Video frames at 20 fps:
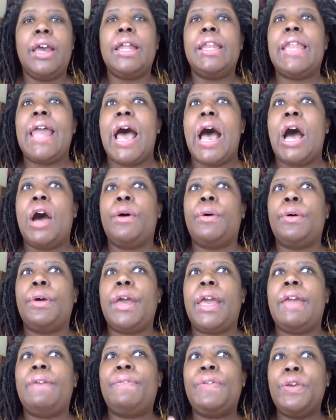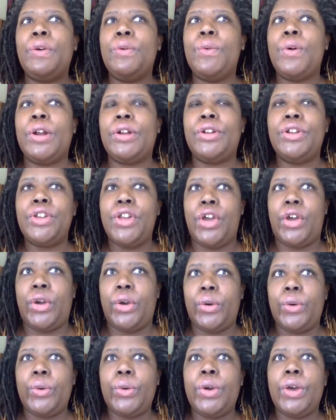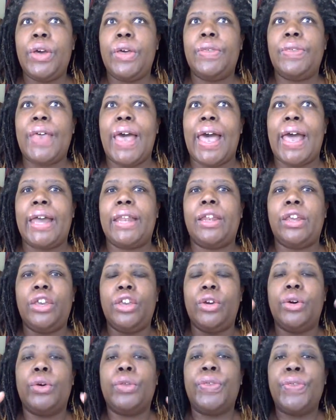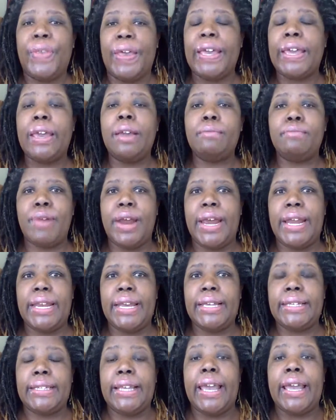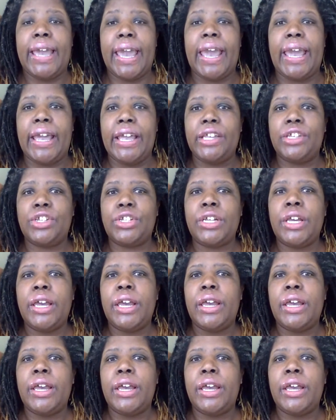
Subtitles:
Now, if you want to know that your thinking brain is engaged,